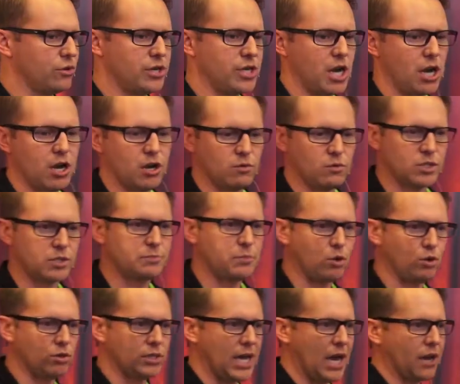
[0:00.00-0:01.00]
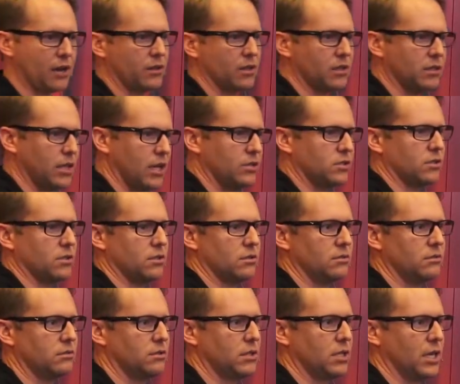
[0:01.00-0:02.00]
node was pulled out of the cluster,
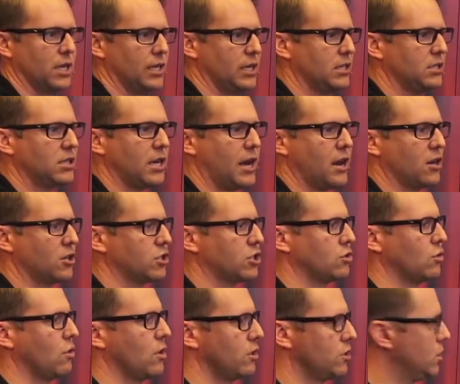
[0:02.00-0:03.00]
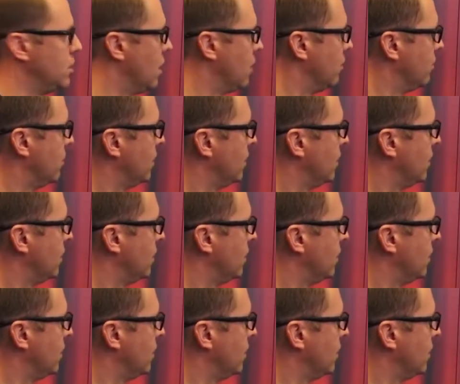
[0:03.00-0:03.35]
an entire storage node.